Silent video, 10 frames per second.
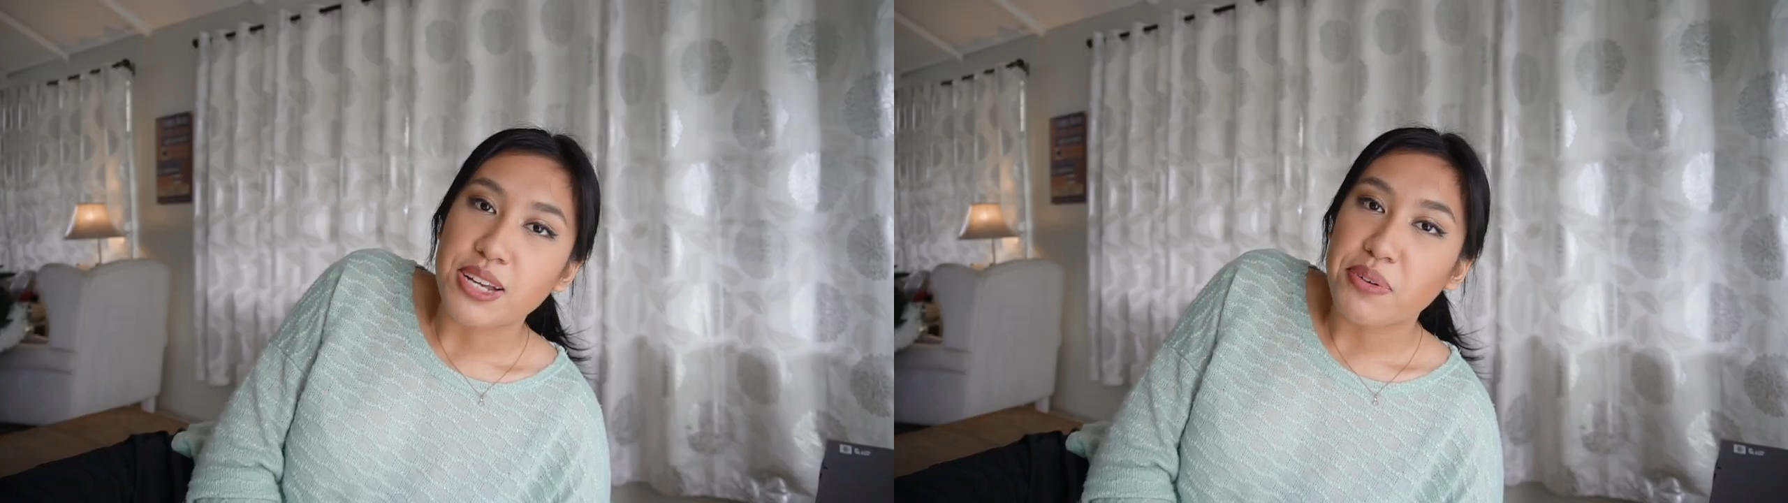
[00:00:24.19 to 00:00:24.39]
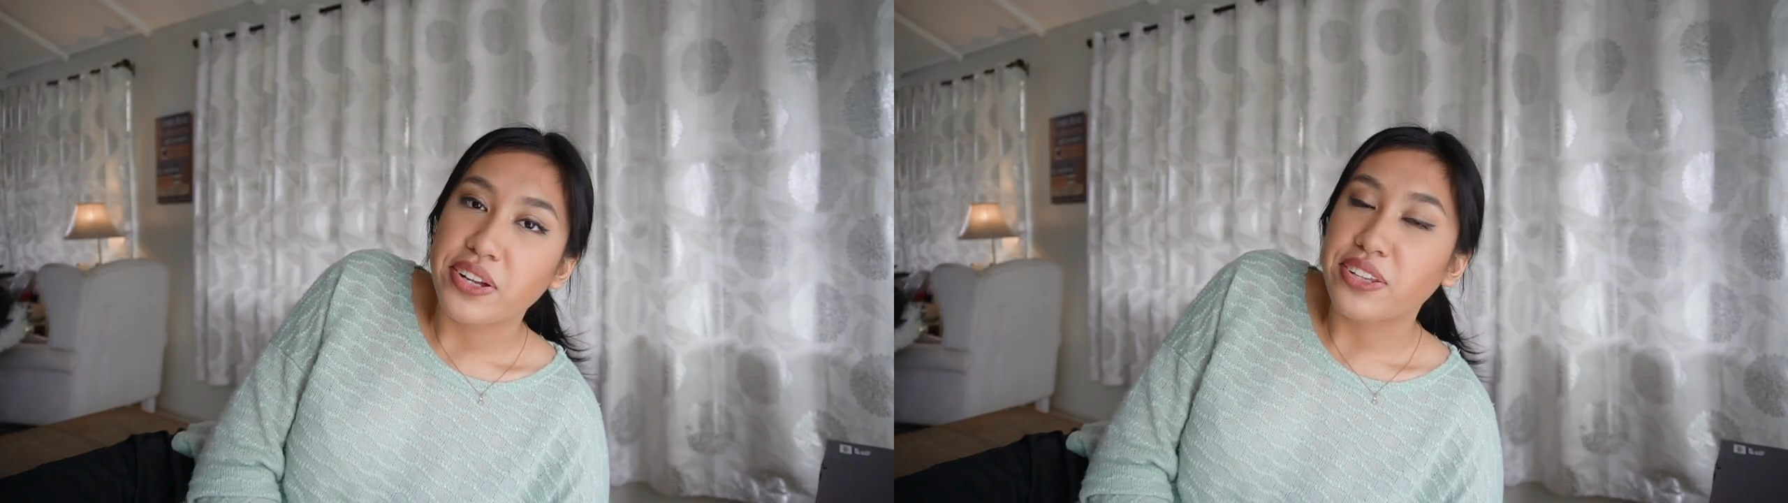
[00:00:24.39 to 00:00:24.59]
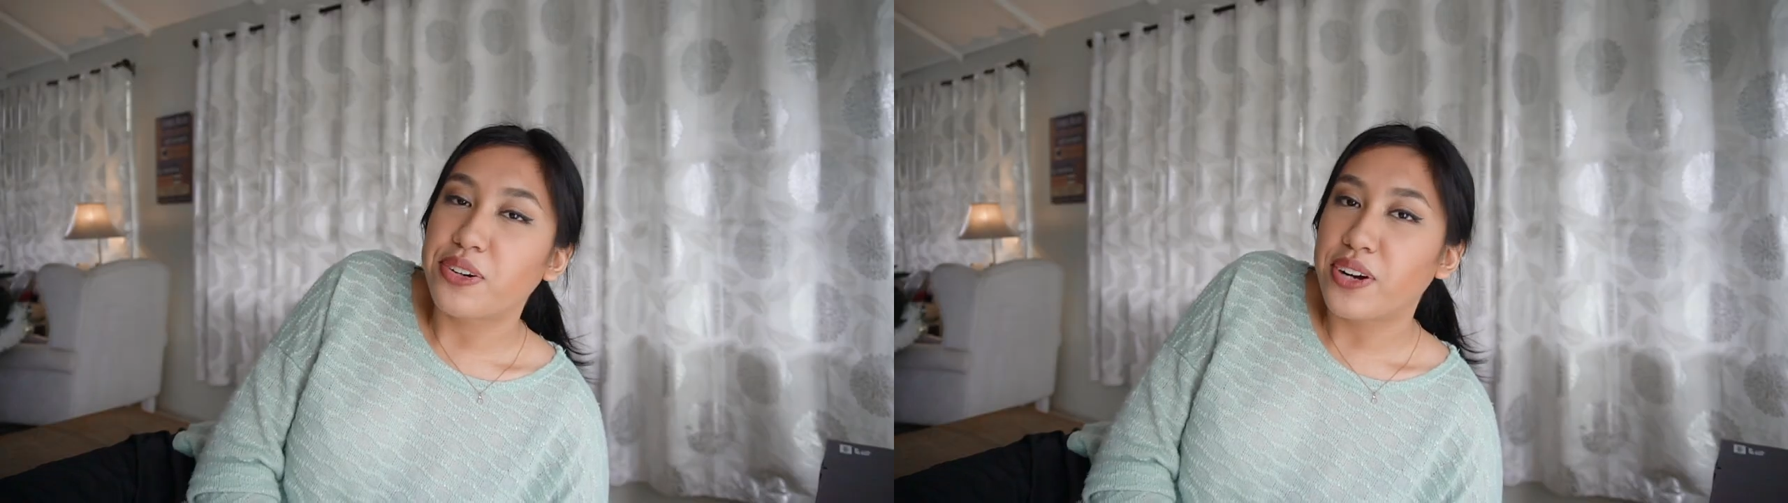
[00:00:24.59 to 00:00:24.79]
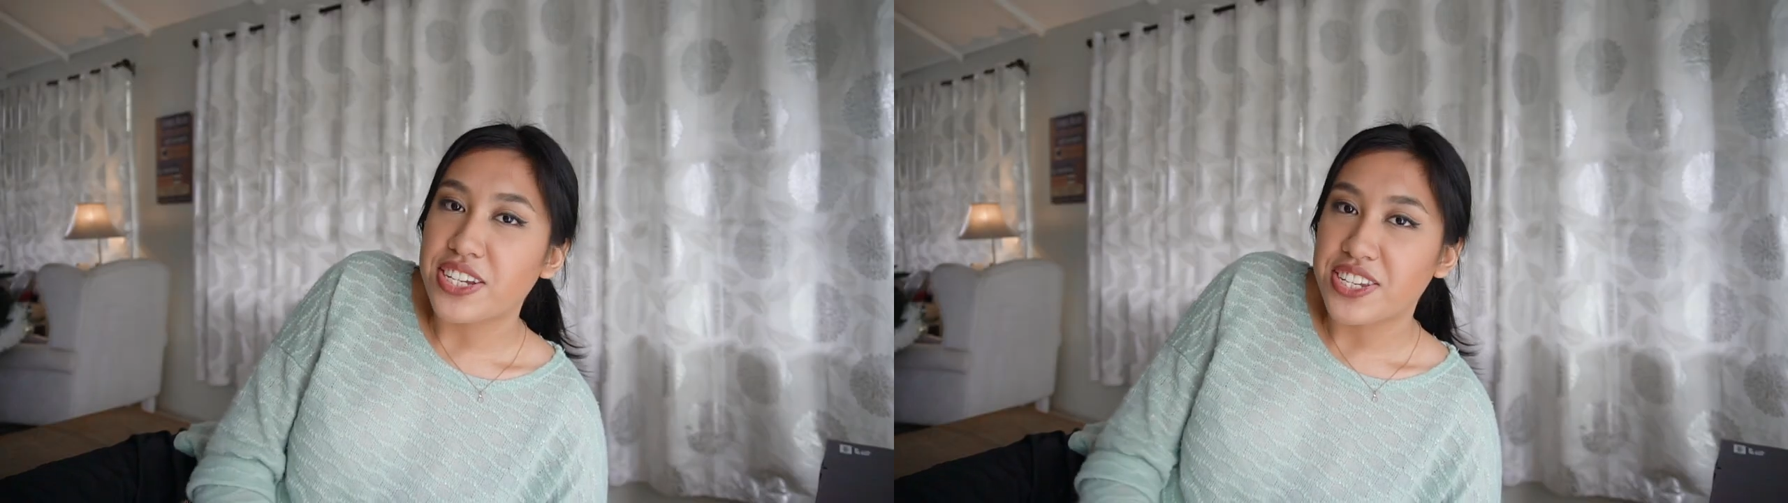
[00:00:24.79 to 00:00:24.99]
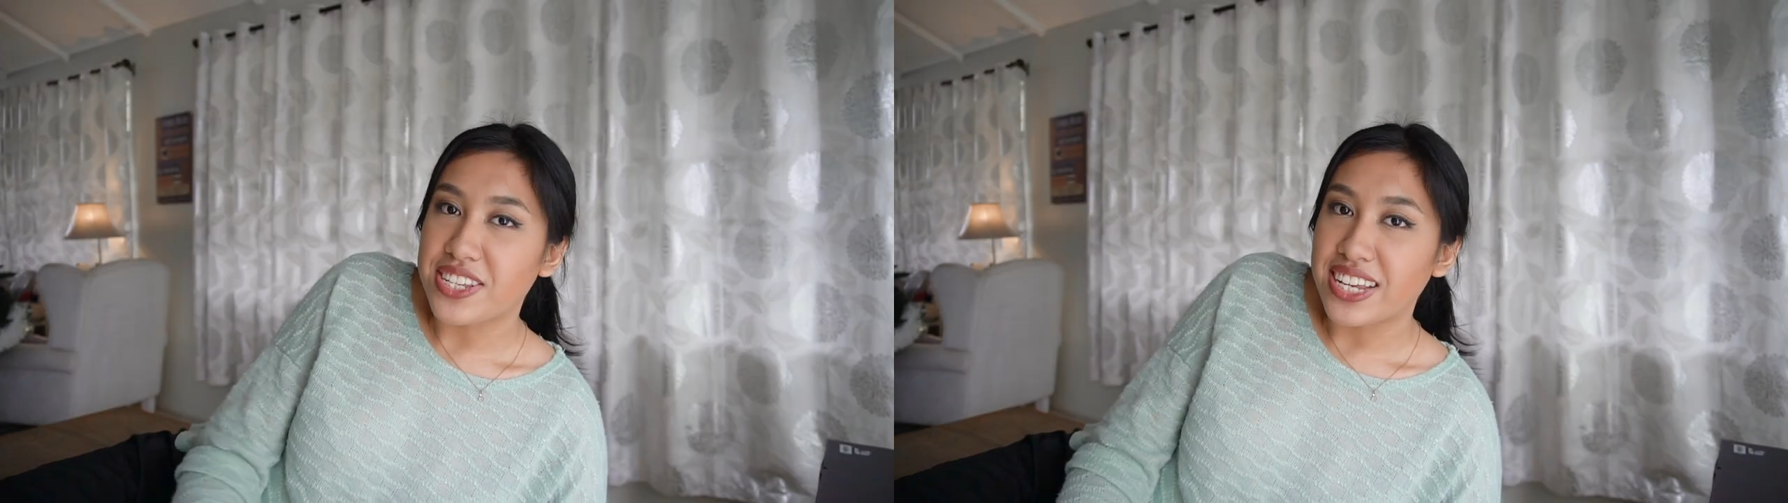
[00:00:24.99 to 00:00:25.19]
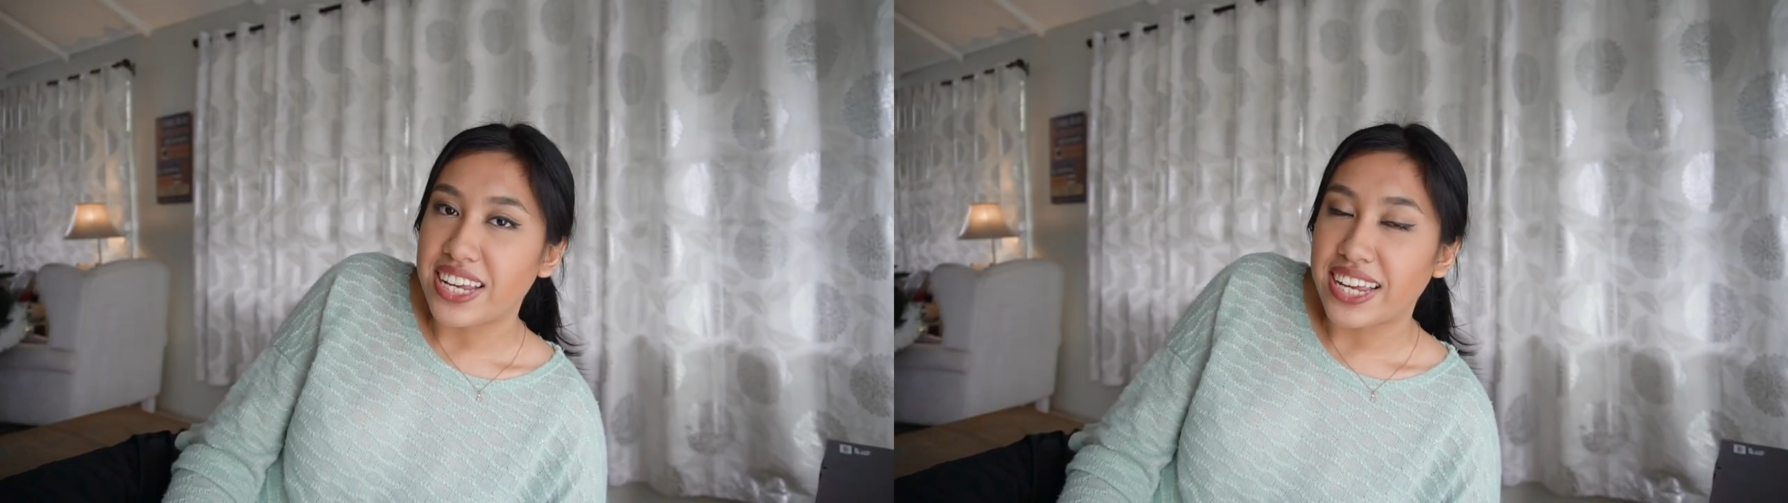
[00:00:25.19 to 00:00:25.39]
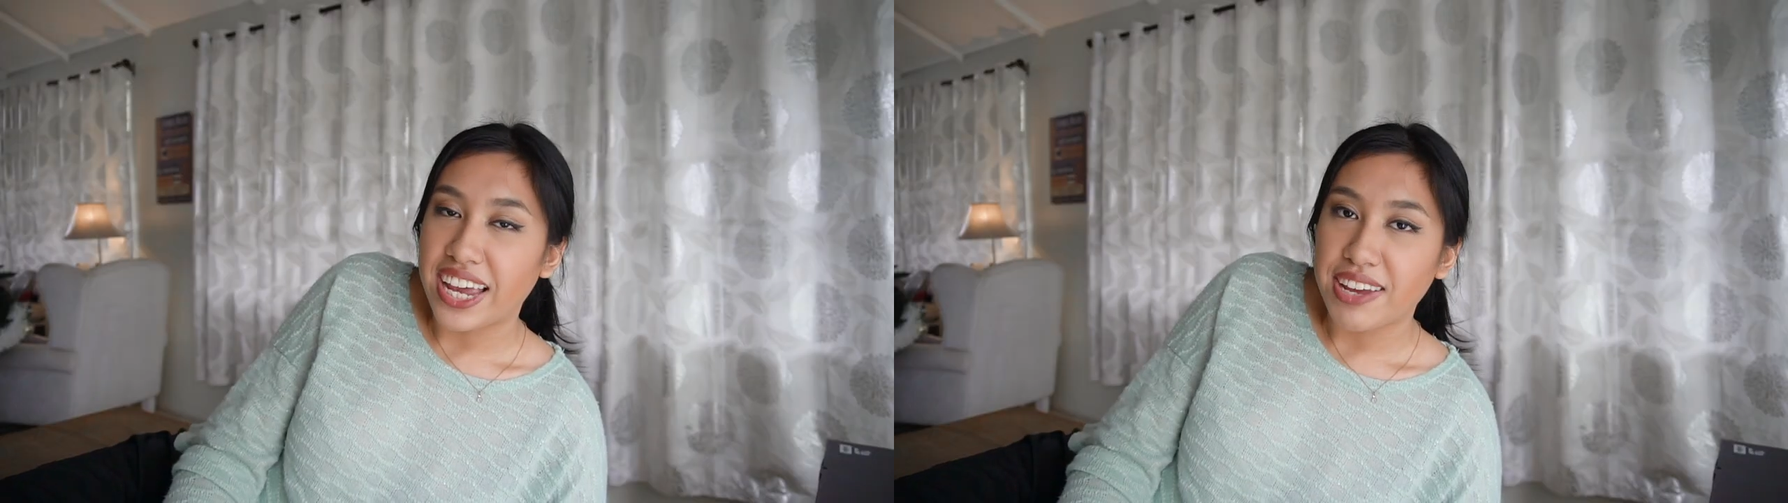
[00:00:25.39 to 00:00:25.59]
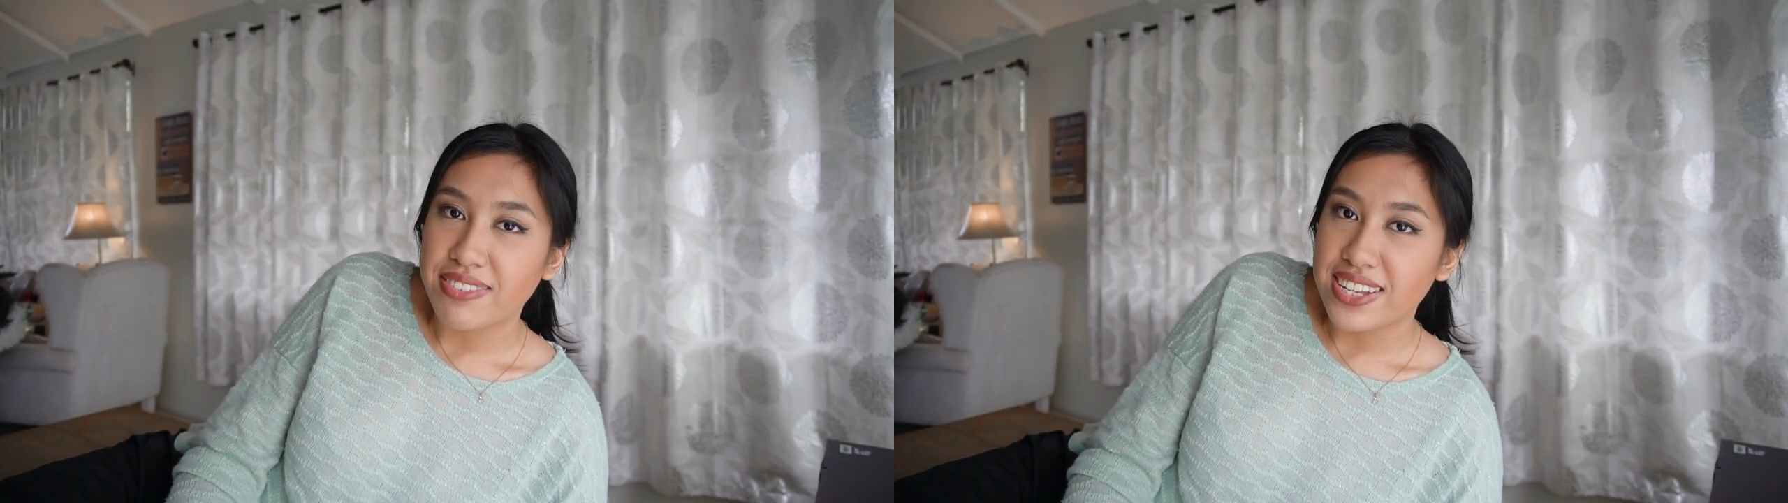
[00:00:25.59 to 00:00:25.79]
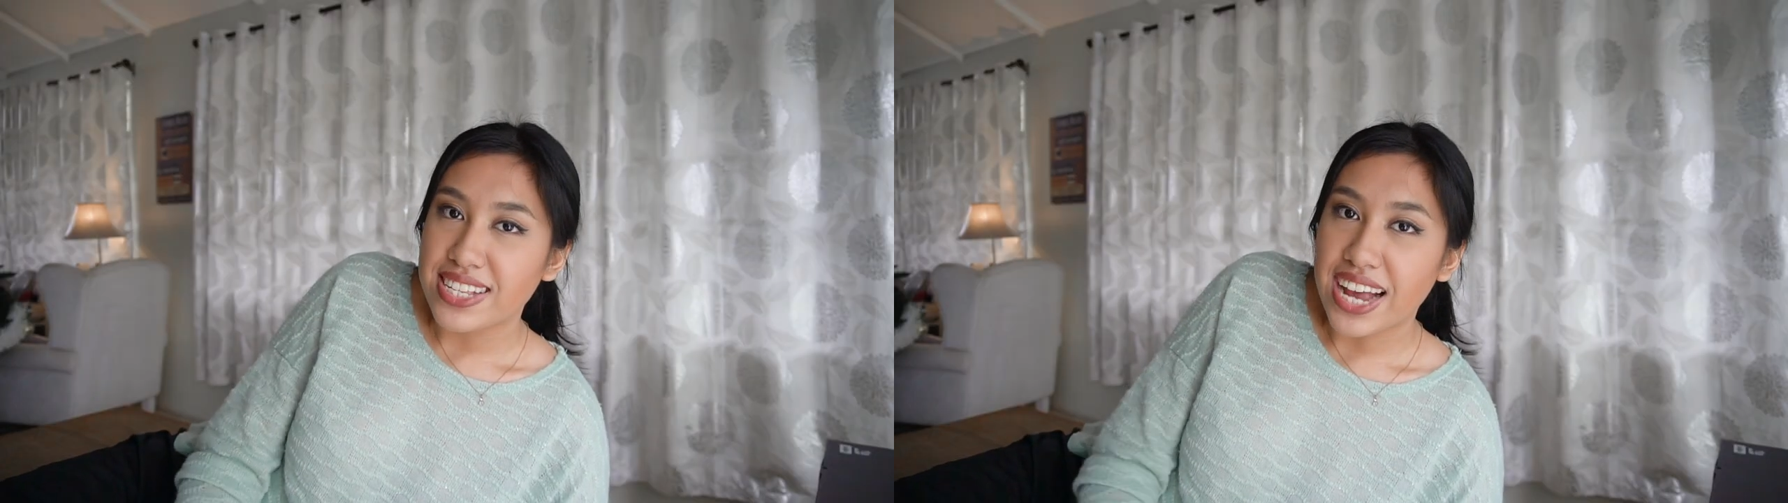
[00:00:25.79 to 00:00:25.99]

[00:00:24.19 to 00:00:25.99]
someone graciously gave this